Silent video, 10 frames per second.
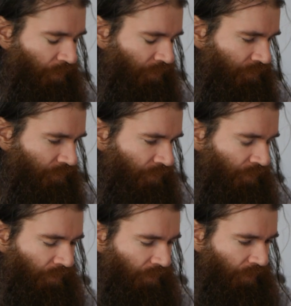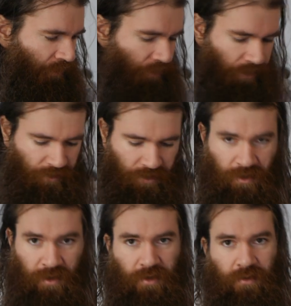ones, unlike
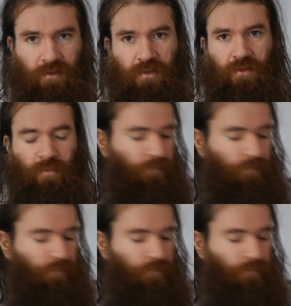the